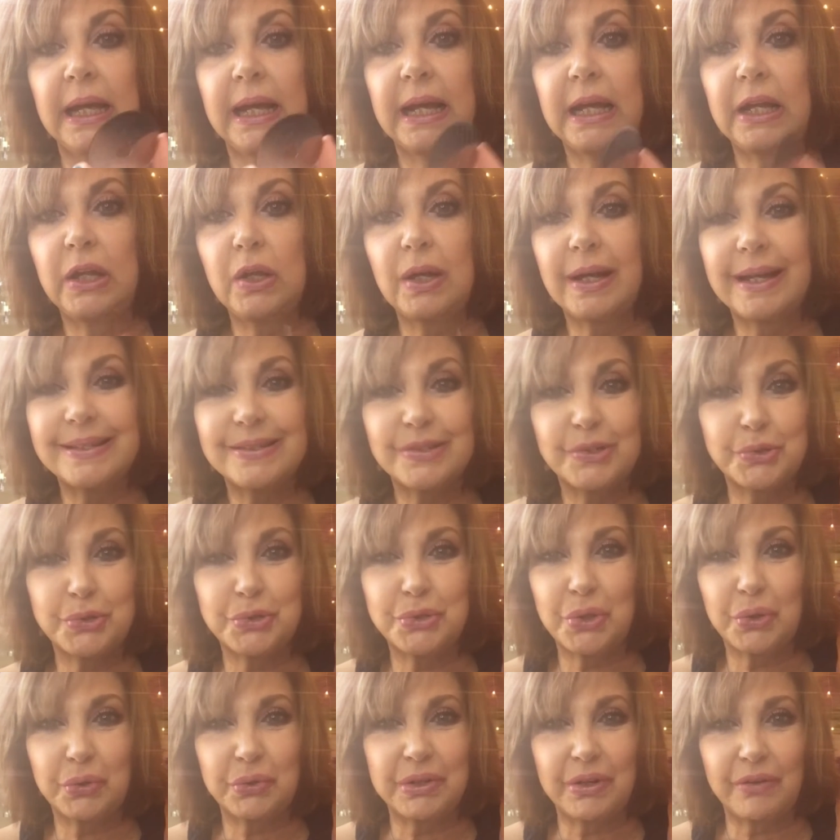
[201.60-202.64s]
And you guys, there's
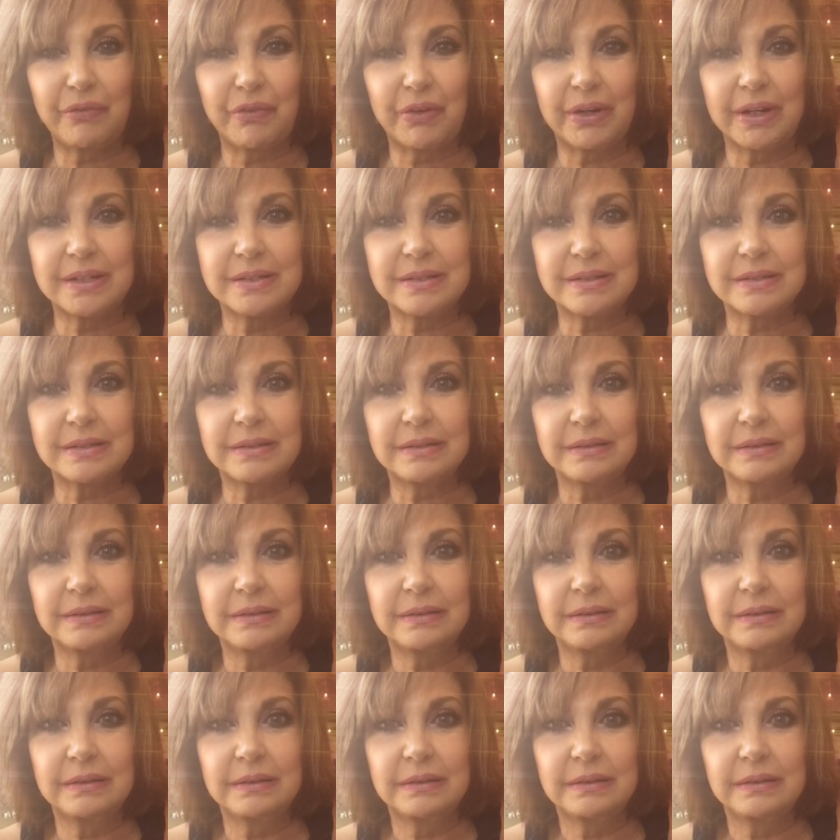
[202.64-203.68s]
no difference.
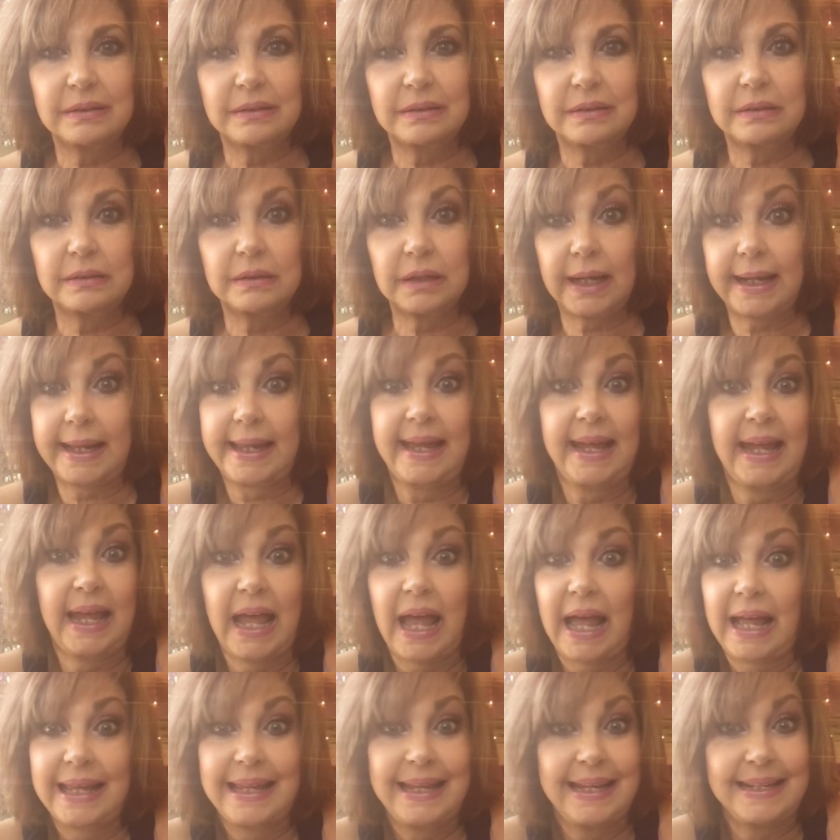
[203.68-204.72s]

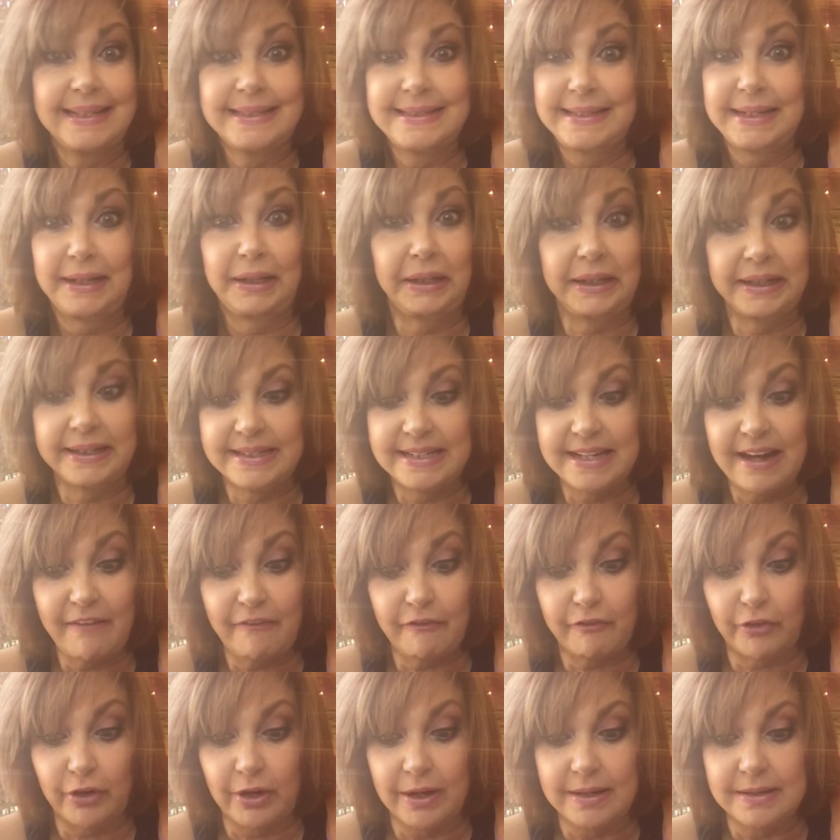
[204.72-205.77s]
I can't tell the
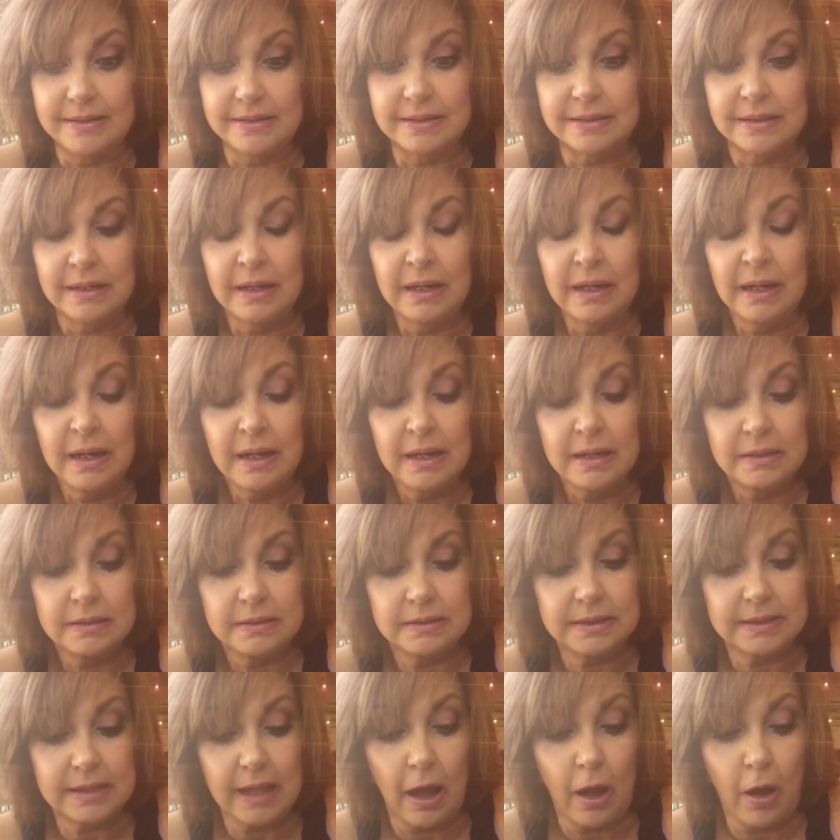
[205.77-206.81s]
difference.
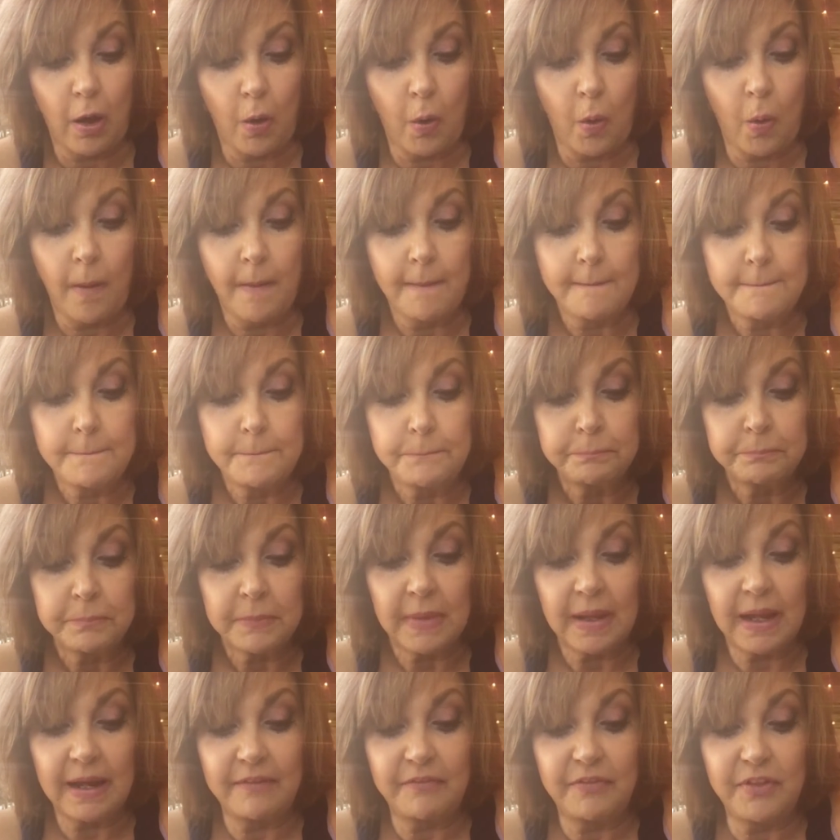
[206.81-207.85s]
So
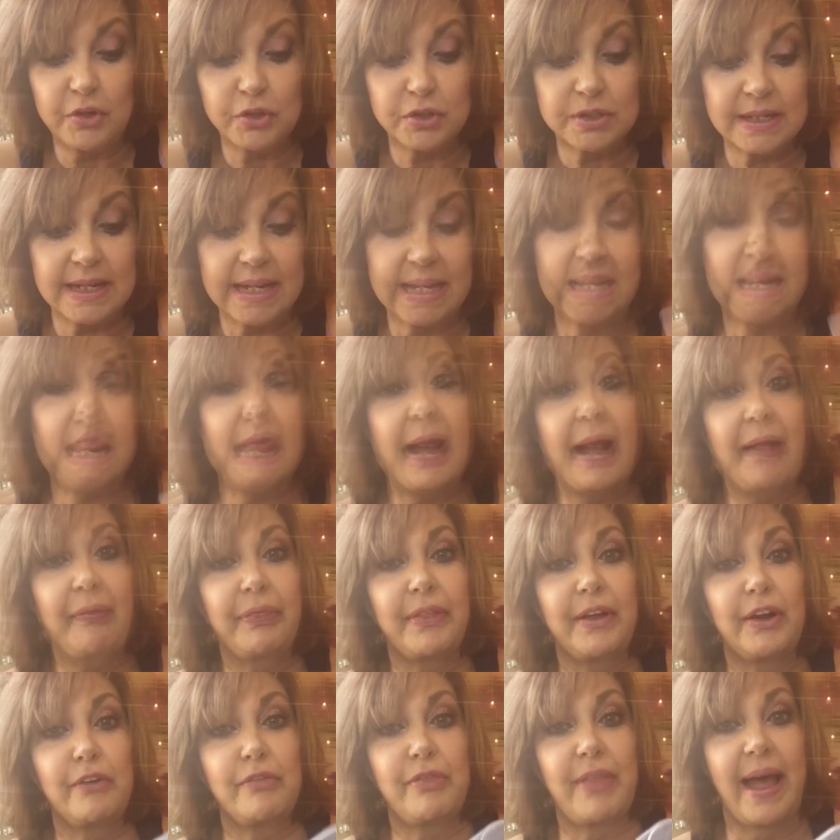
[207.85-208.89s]
if there's any
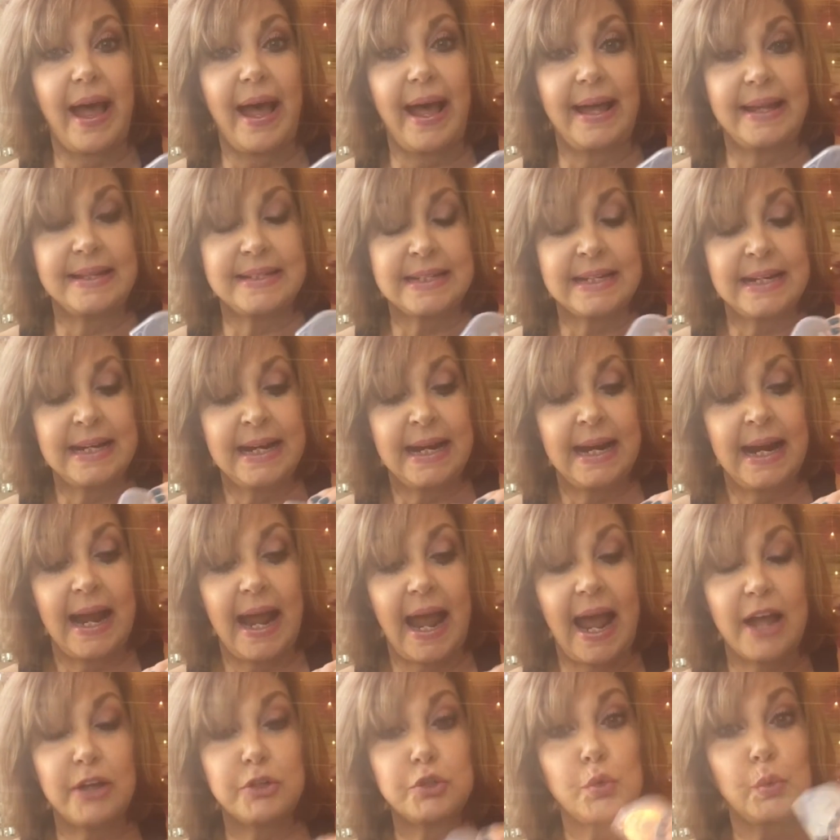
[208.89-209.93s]
out there that
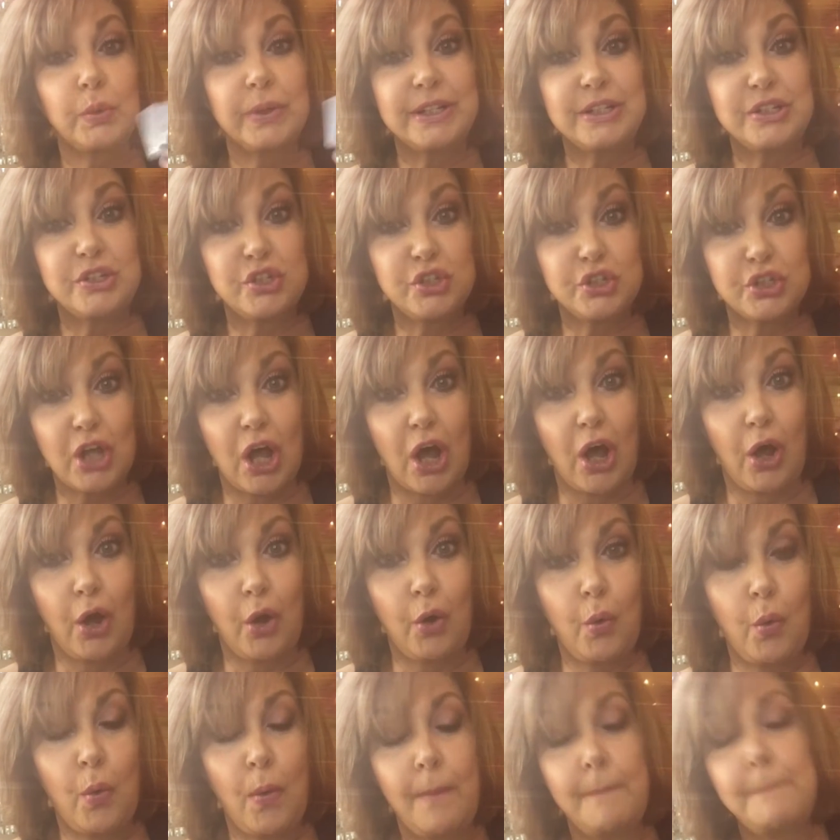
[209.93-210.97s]
actually
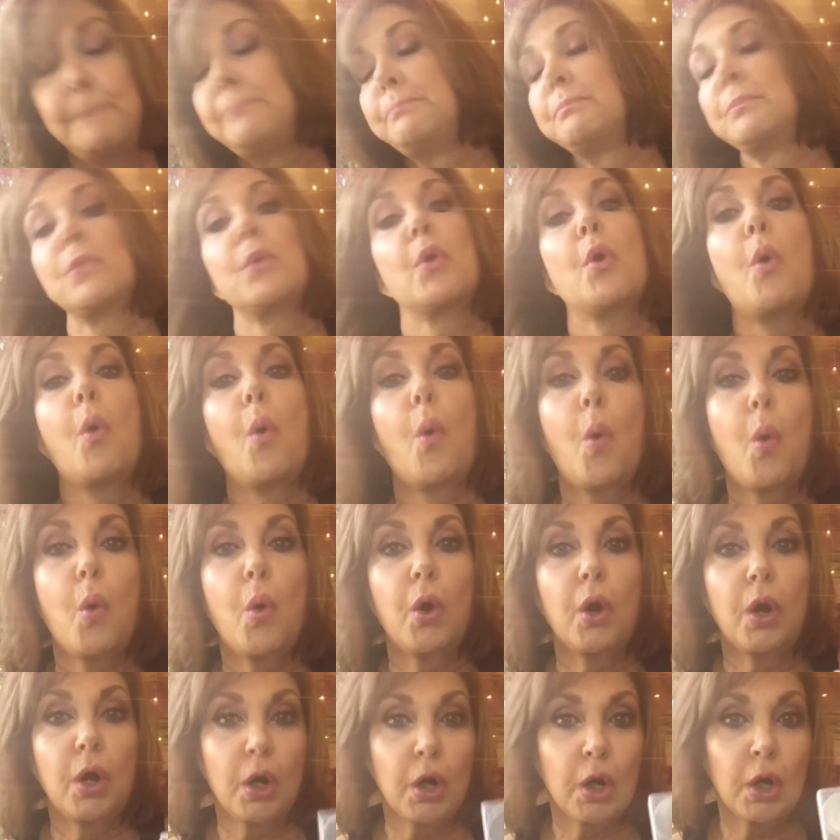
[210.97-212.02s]
sew
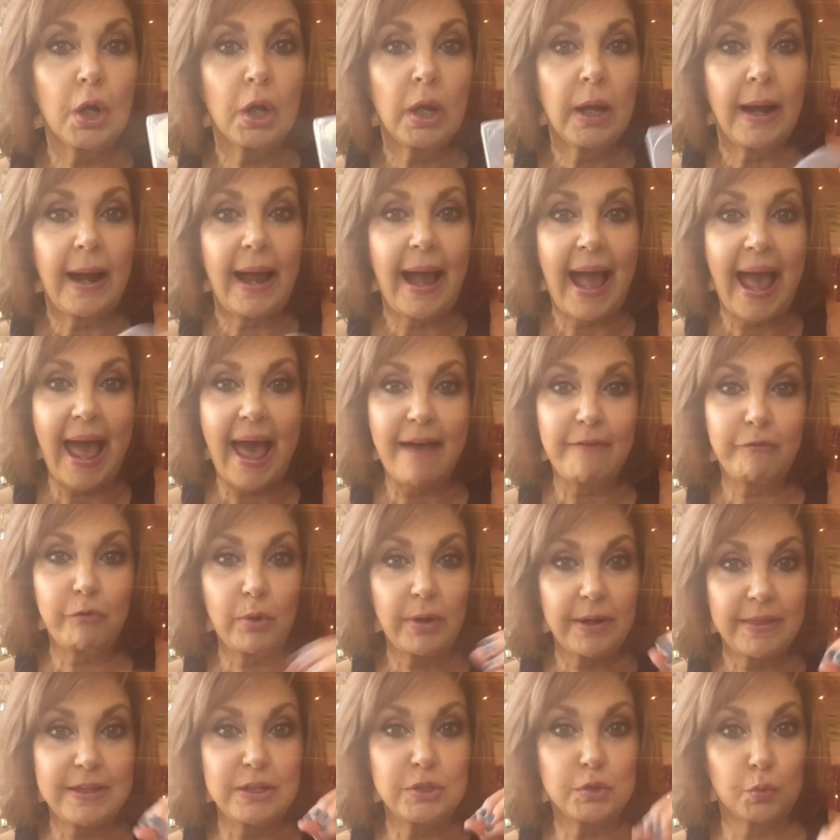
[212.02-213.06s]
or have
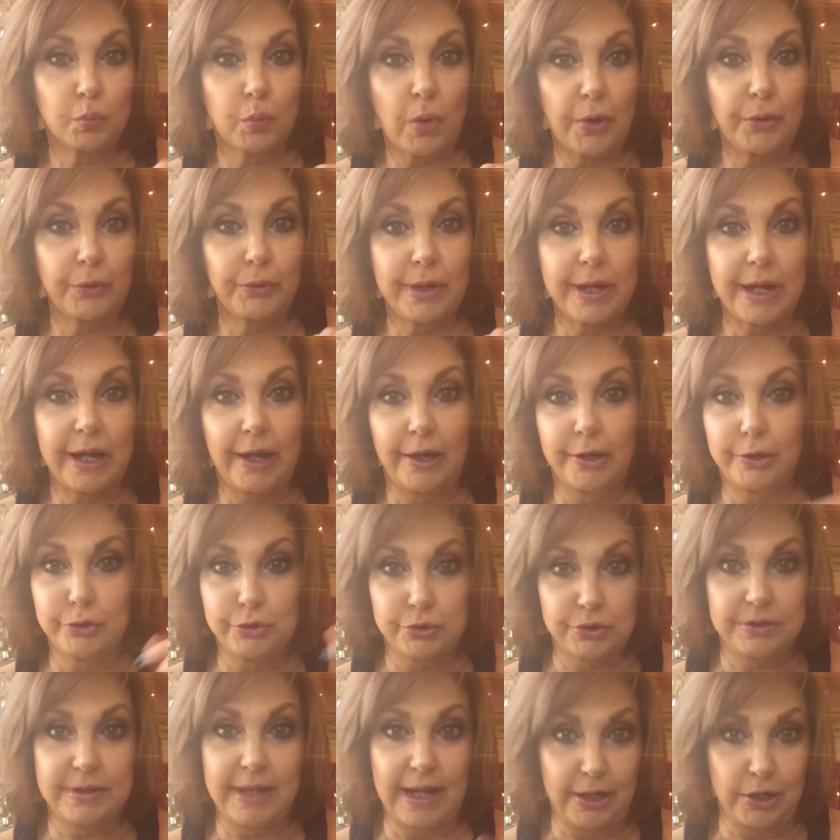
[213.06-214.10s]
one of these rotary
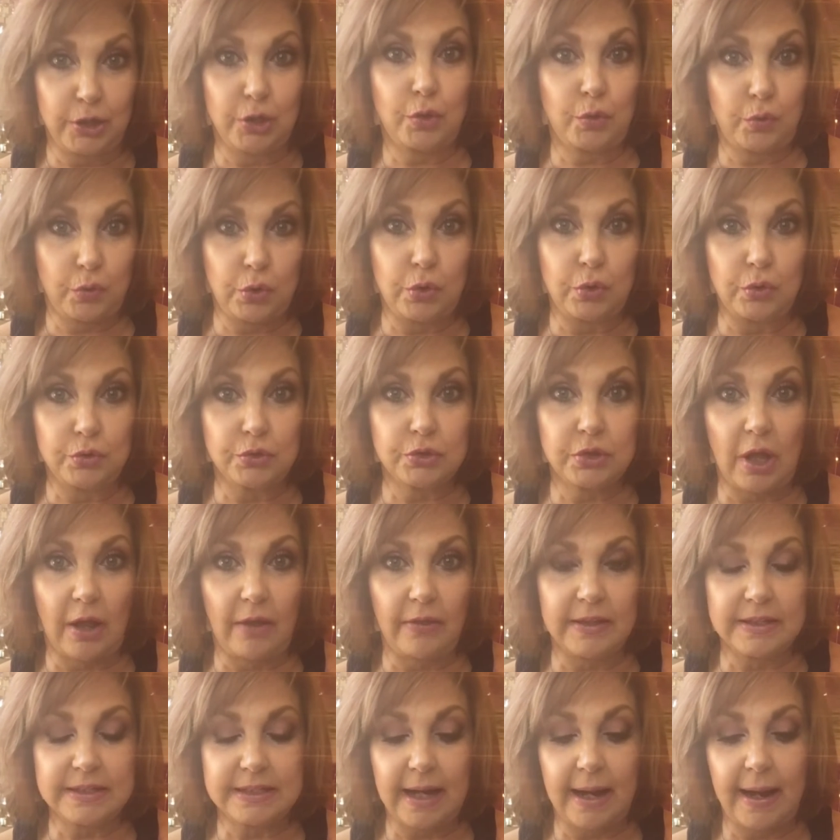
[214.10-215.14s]
cutters that you use all
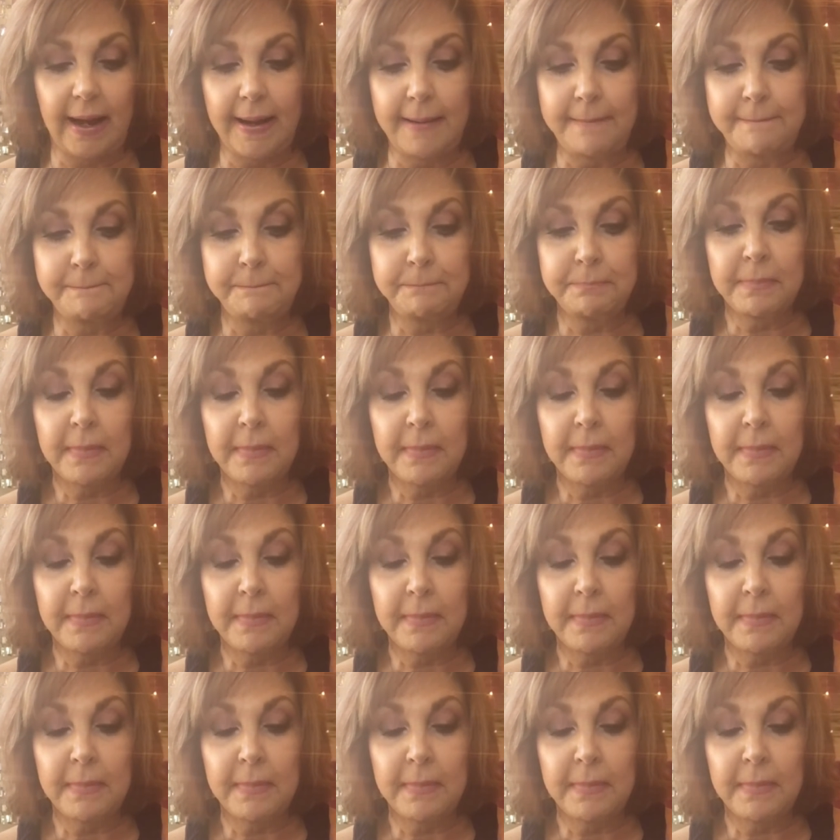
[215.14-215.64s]
the time,